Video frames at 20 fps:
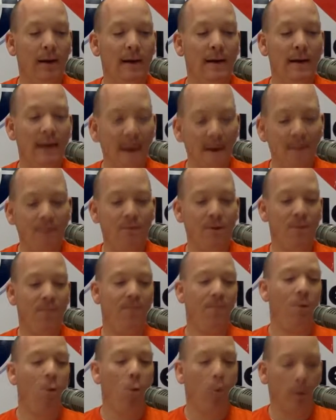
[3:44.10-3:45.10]
give you
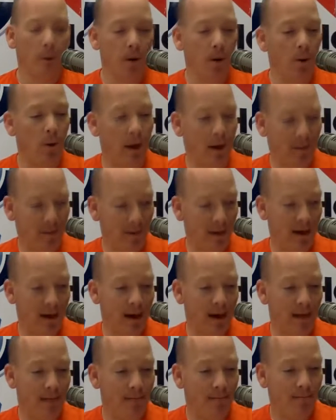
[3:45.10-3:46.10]
4-0 out the
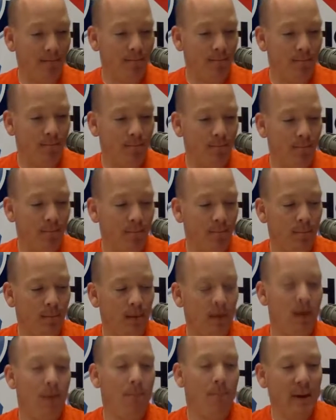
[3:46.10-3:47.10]
gate,
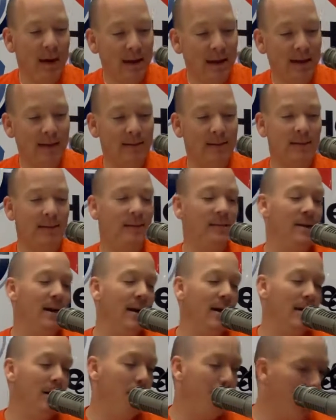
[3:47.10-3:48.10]
you beat NC
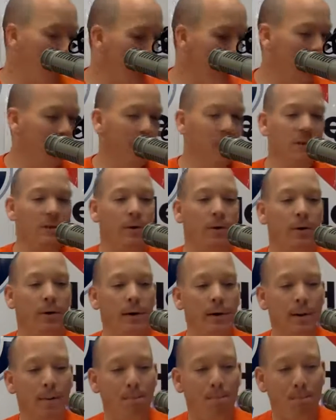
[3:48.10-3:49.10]
State, you beat
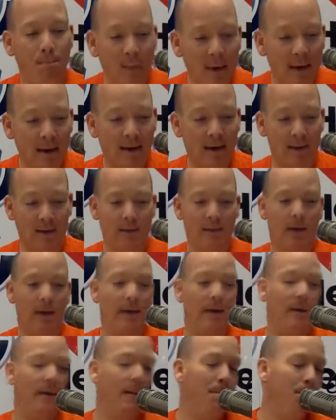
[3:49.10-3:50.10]
Missouri, you beat
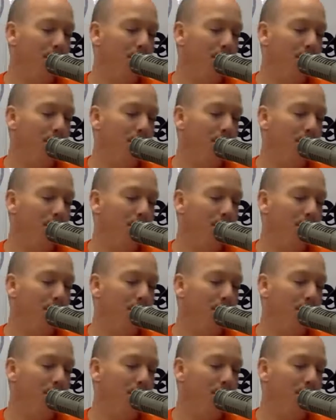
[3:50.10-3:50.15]
Kentucky, you